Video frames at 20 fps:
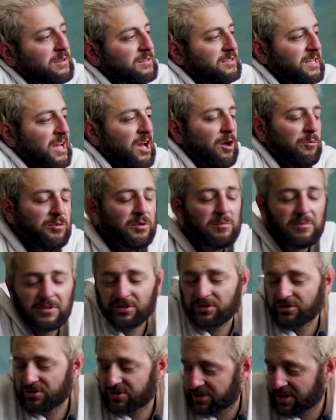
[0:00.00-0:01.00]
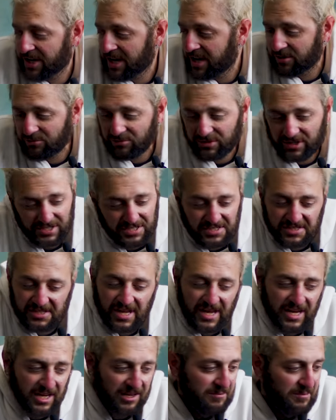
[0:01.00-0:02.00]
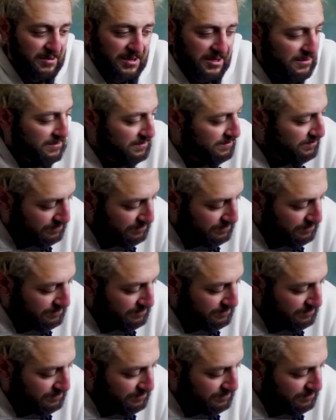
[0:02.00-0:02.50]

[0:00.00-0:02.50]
to help them understand what it's like, but